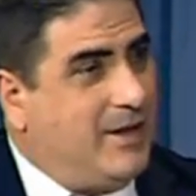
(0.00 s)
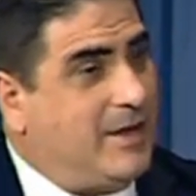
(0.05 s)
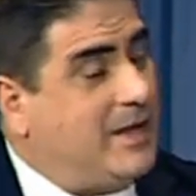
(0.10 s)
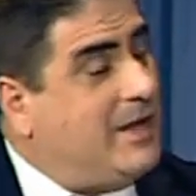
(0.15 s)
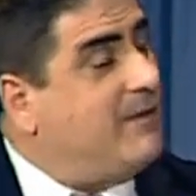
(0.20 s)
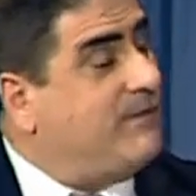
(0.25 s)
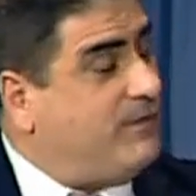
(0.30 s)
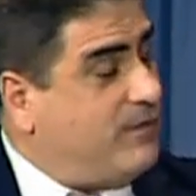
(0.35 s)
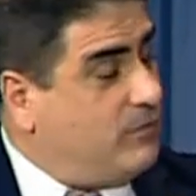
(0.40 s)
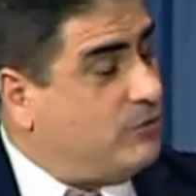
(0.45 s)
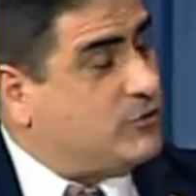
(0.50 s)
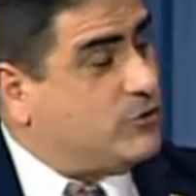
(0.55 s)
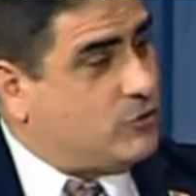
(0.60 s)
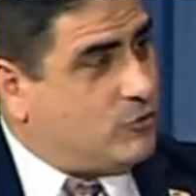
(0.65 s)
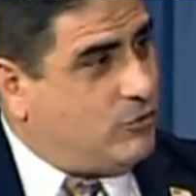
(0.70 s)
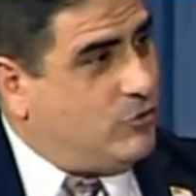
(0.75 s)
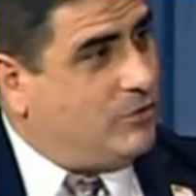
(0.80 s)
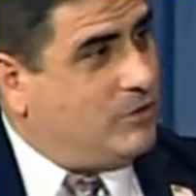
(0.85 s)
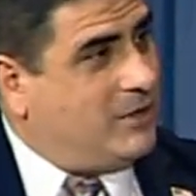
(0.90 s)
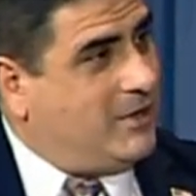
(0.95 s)
If it was
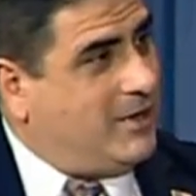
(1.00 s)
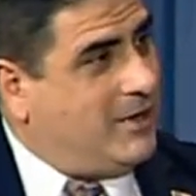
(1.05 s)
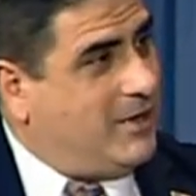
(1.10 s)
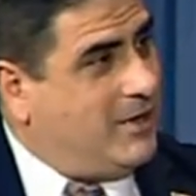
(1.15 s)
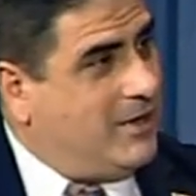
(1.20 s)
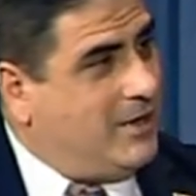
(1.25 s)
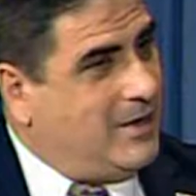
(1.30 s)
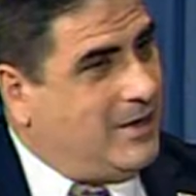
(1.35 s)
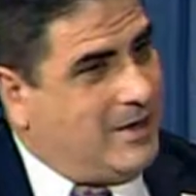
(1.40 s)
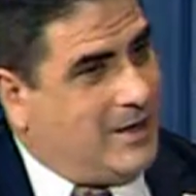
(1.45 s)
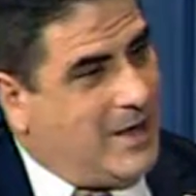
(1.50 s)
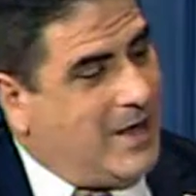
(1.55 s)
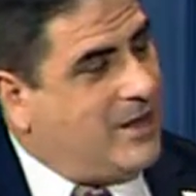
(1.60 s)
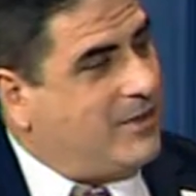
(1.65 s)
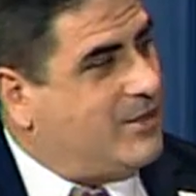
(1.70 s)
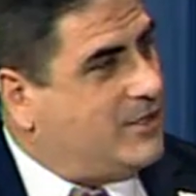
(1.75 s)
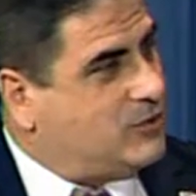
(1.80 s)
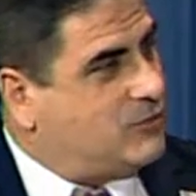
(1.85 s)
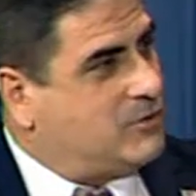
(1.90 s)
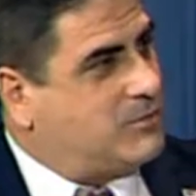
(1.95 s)
truly, hey,
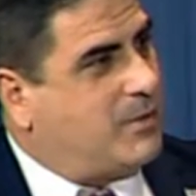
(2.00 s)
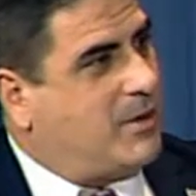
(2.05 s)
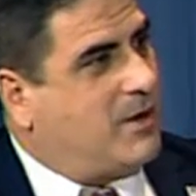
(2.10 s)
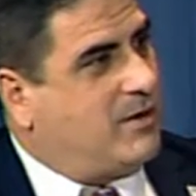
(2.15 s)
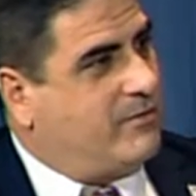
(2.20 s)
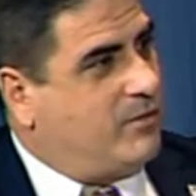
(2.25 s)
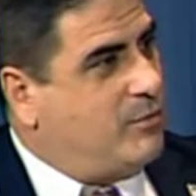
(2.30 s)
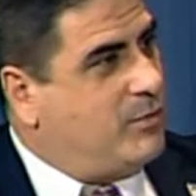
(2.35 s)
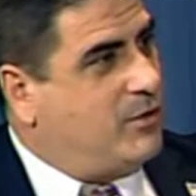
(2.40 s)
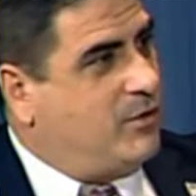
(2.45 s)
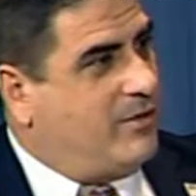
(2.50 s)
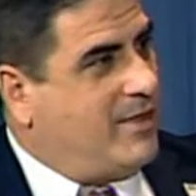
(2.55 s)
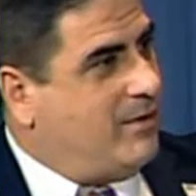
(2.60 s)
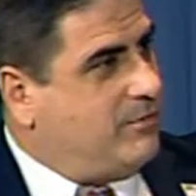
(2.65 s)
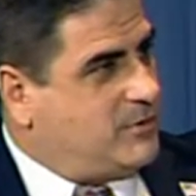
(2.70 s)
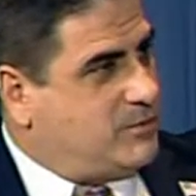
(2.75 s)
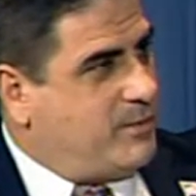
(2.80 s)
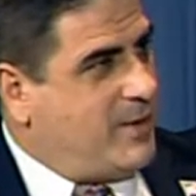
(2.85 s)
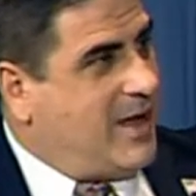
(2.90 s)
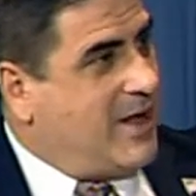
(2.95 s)
this was part of a bill that
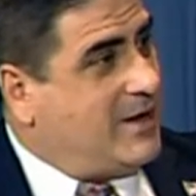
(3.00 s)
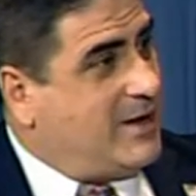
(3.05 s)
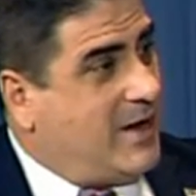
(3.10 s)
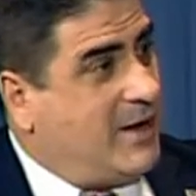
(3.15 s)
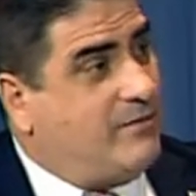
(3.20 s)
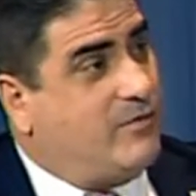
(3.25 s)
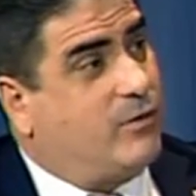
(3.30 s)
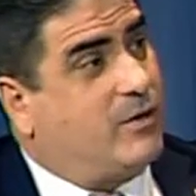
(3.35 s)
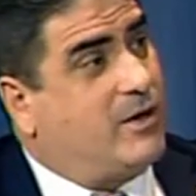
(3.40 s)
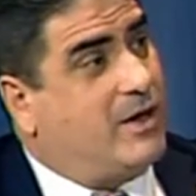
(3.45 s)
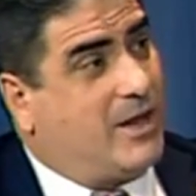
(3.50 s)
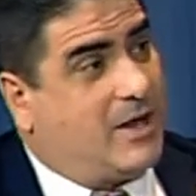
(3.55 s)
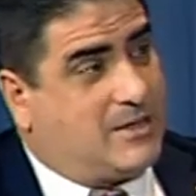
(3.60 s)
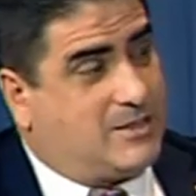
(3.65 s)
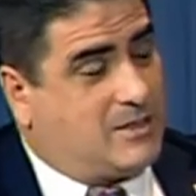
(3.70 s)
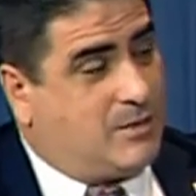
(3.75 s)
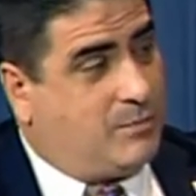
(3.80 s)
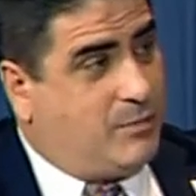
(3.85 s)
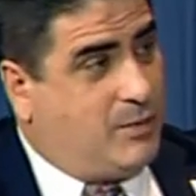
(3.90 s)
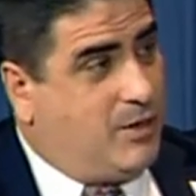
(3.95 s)
was bad, and I voted
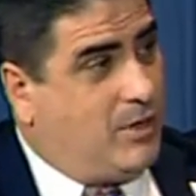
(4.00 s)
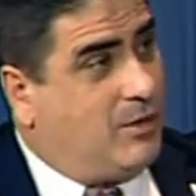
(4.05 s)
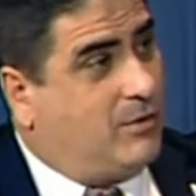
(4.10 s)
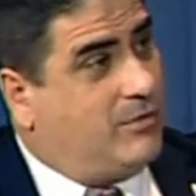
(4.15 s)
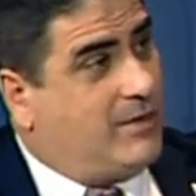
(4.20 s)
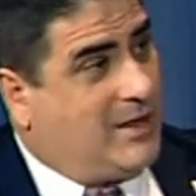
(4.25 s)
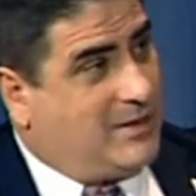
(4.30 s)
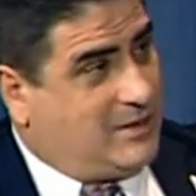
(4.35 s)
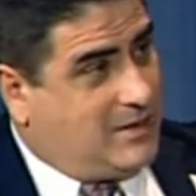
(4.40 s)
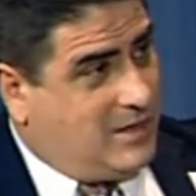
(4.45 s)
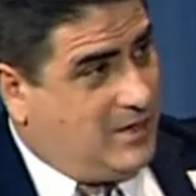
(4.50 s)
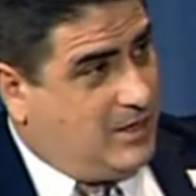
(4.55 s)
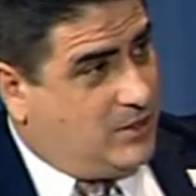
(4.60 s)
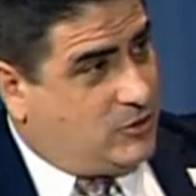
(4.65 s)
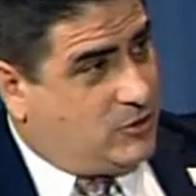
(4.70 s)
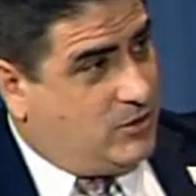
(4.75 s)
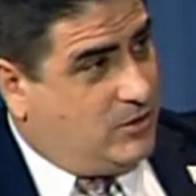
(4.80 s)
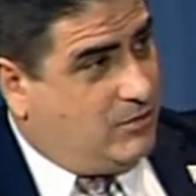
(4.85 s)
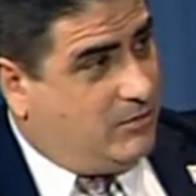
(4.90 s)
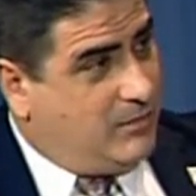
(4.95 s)
against the bill, not the
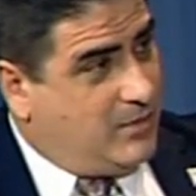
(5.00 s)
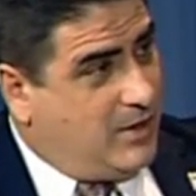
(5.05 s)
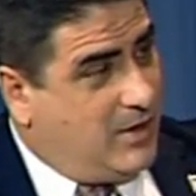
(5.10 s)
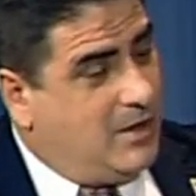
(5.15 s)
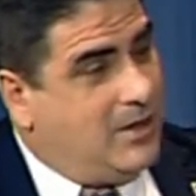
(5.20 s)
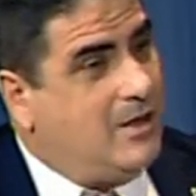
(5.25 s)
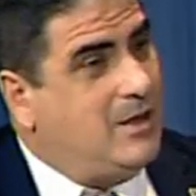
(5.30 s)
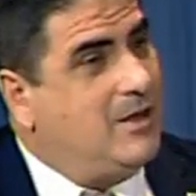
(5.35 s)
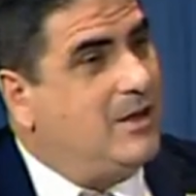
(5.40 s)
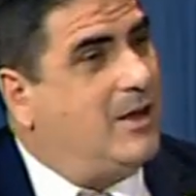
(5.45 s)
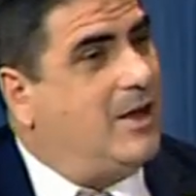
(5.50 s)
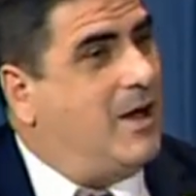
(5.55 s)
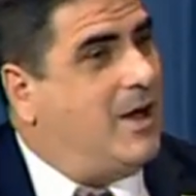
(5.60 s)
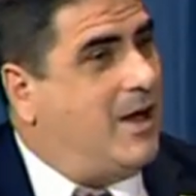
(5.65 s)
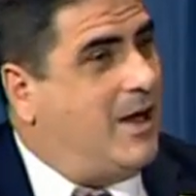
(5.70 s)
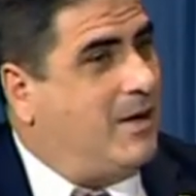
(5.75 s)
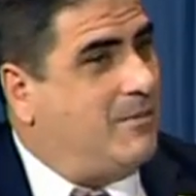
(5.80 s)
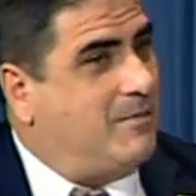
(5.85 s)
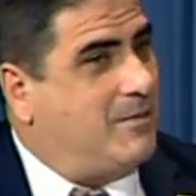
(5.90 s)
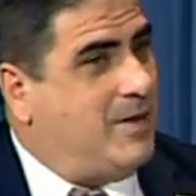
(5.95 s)
issue,
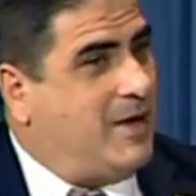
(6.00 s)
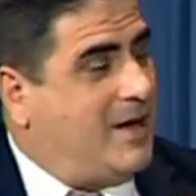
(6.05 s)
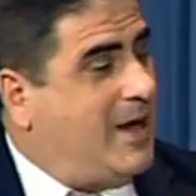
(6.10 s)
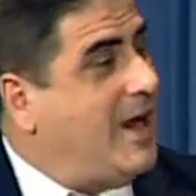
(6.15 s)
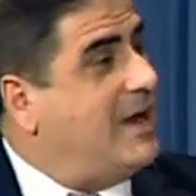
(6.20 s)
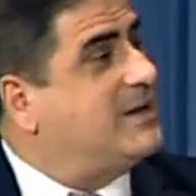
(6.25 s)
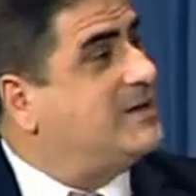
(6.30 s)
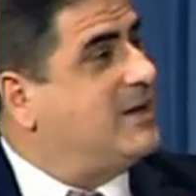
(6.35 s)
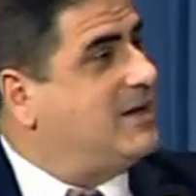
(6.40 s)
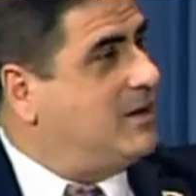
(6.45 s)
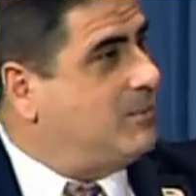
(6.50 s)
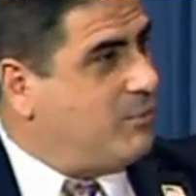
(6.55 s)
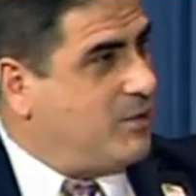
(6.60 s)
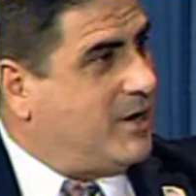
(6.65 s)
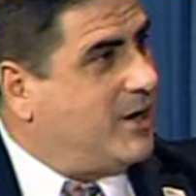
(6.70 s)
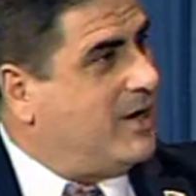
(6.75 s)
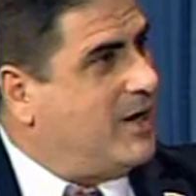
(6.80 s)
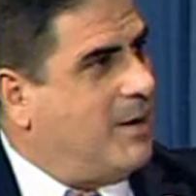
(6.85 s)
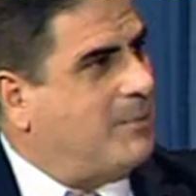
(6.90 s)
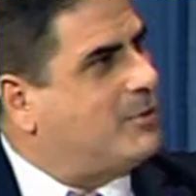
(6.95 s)
and I intend to
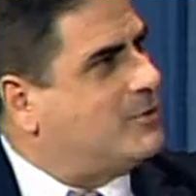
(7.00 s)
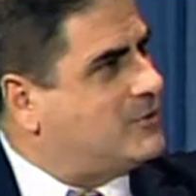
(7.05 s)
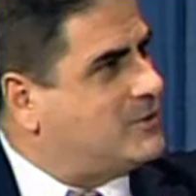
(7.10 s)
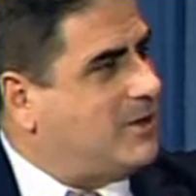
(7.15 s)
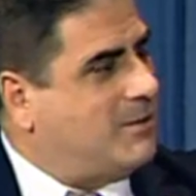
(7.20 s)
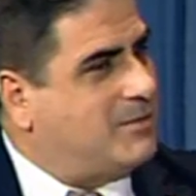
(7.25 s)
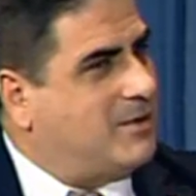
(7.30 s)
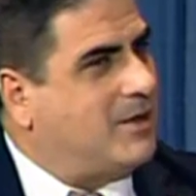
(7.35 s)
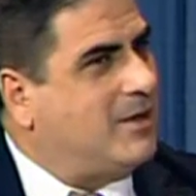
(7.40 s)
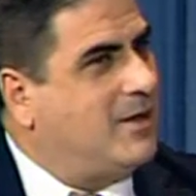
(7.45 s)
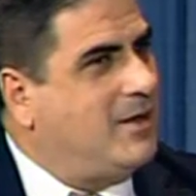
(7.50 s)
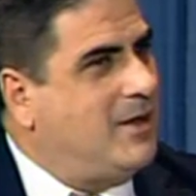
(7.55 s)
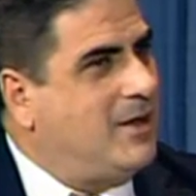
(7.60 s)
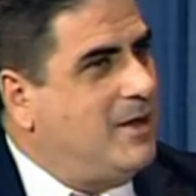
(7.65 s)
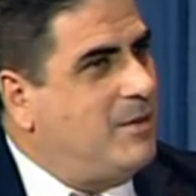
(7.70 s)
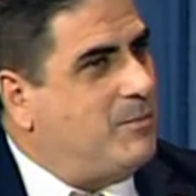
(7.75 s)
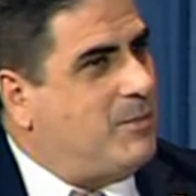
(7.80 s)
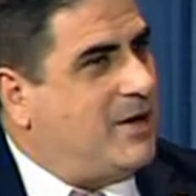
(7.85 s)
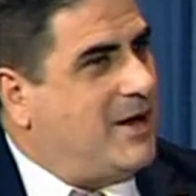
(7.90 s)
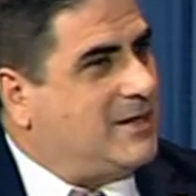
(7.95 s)
bring it up or something.
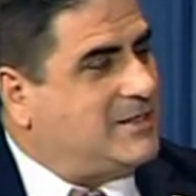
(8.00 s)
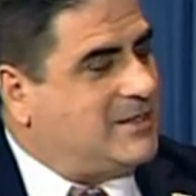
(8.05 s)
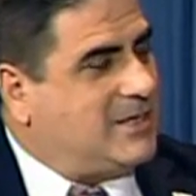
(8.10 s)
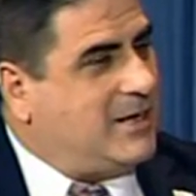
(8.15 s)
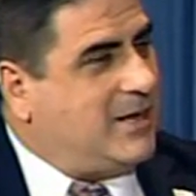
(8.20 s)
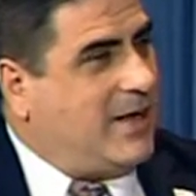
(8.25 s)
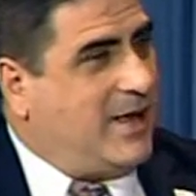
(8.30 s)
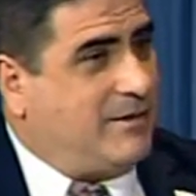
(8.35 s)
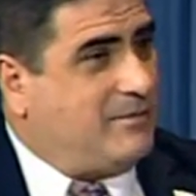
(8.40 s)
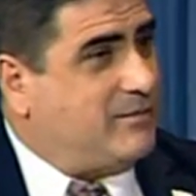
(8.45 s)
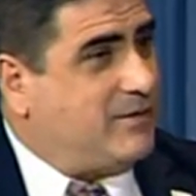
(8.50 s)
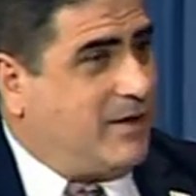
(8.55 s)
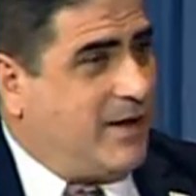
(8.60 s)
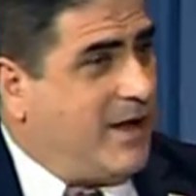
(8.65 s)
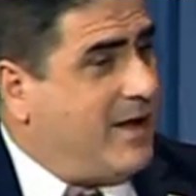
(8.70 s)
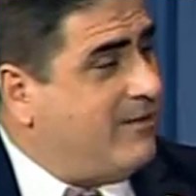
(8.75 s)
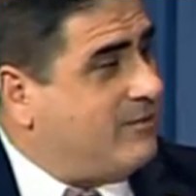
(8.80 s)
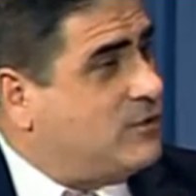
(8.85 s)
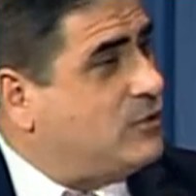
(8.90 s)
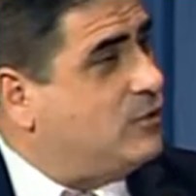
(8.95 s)
Yeah. But I
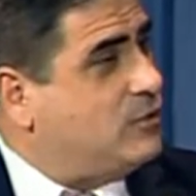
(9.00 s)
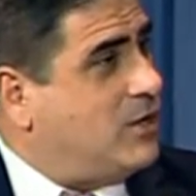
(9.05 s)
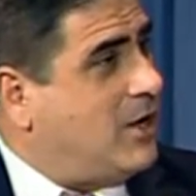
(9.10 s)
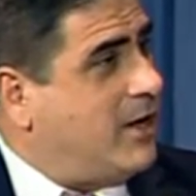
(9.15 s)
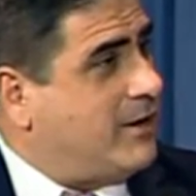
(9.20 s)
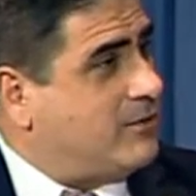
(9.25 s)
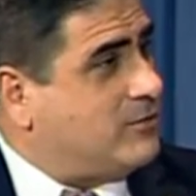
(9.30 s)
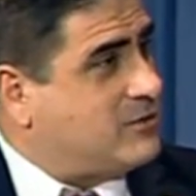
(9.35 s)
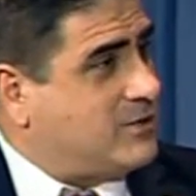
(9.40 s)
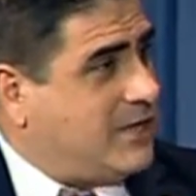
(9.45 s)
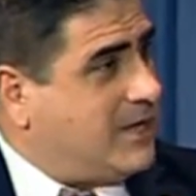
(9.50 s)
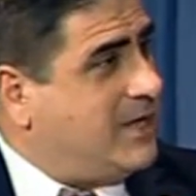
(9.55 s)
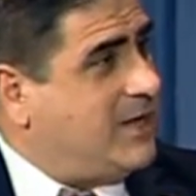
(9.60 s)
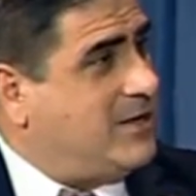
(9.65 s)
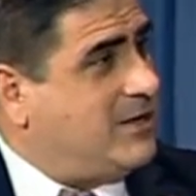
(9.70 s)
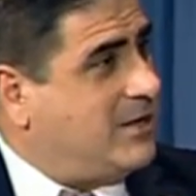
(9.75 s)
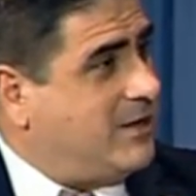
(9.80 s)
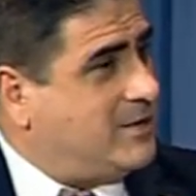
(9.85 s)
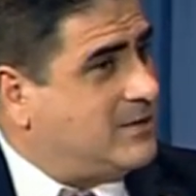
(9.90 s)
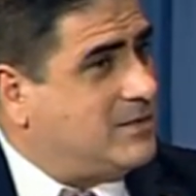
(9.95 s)
have two daughters, like
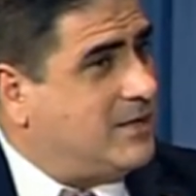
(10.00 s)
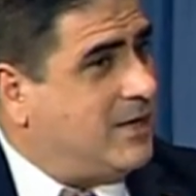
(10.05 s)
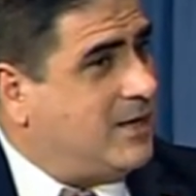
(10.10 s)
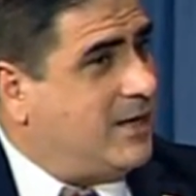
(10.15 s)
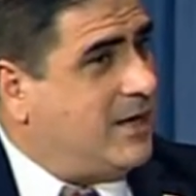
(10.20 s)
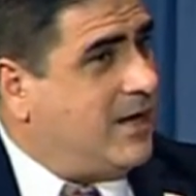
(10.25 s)
he does.